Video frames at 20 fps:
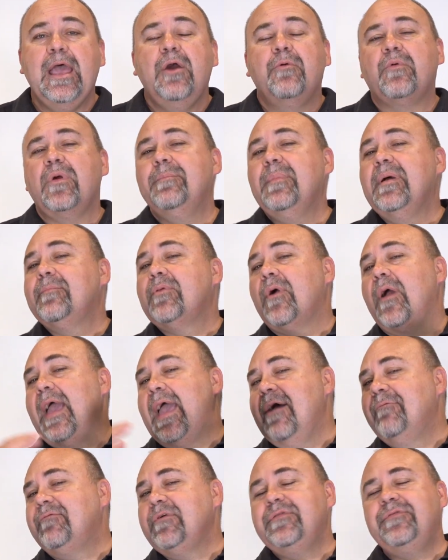Remember,
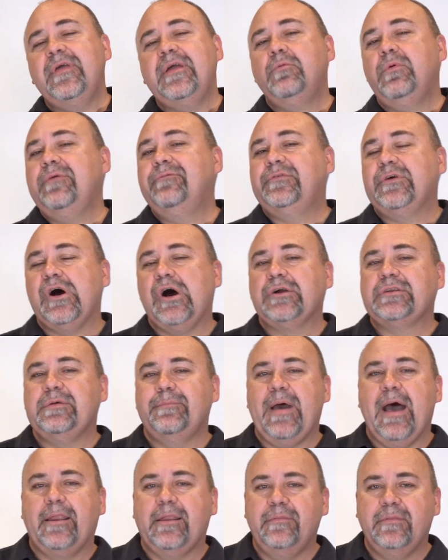everything we've talked
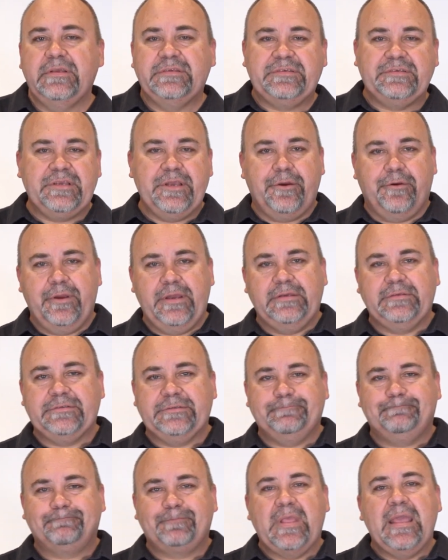about in this series
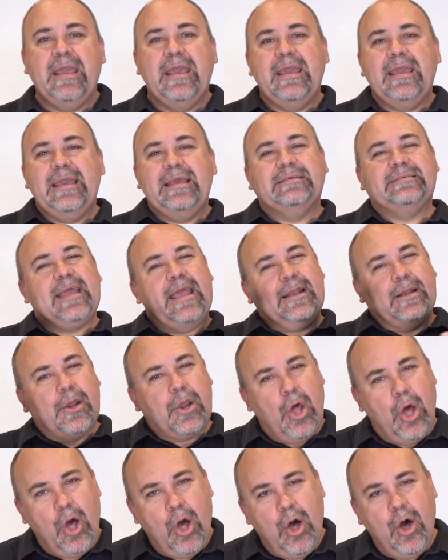is a
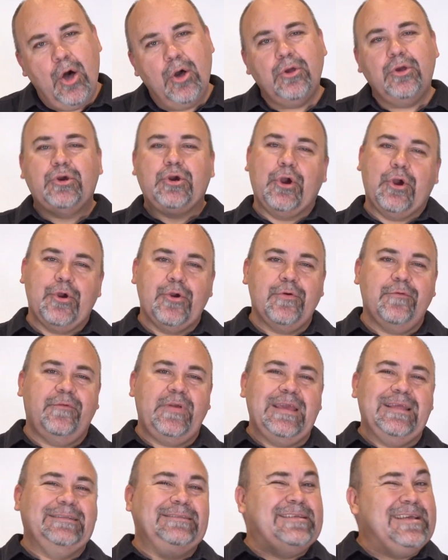long,
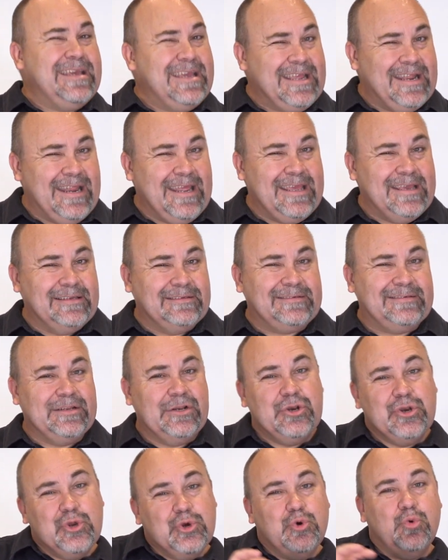curvy, tedious,
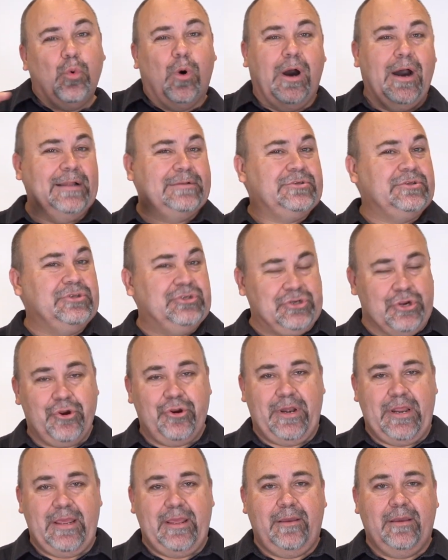nuanced
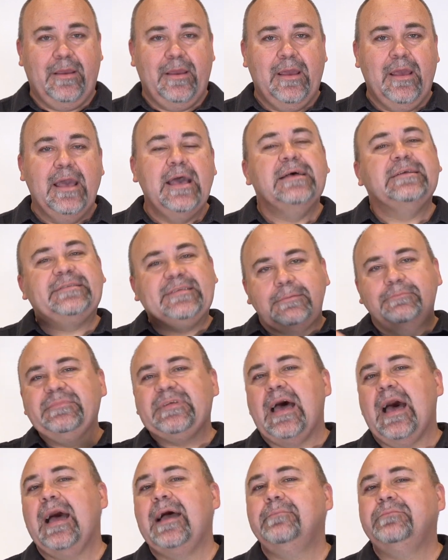journey.
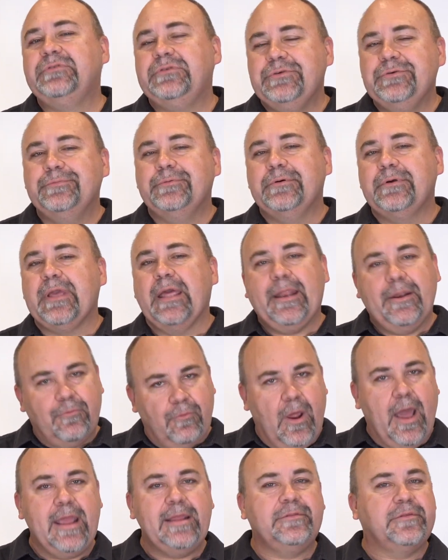Sometimes you will get it
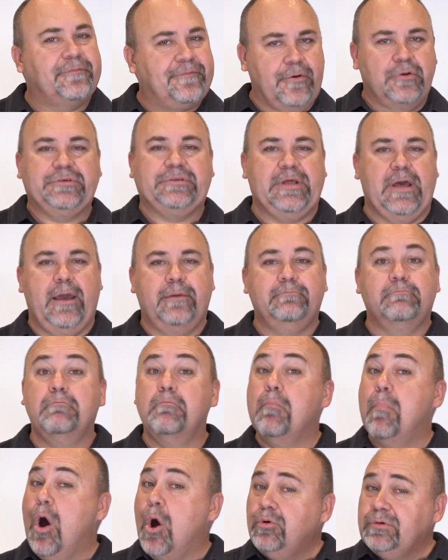right the first time.
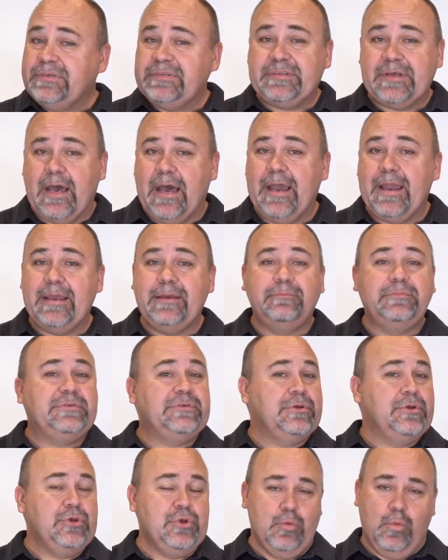Most
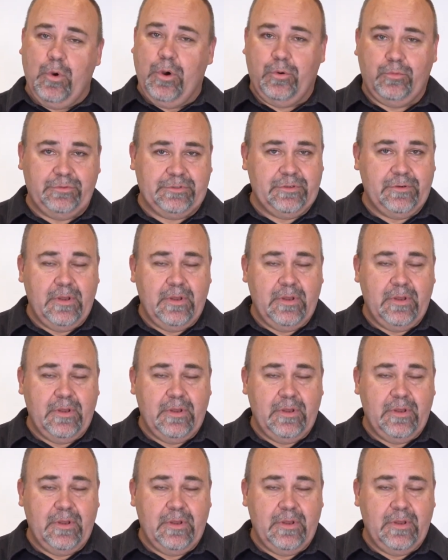times you won't.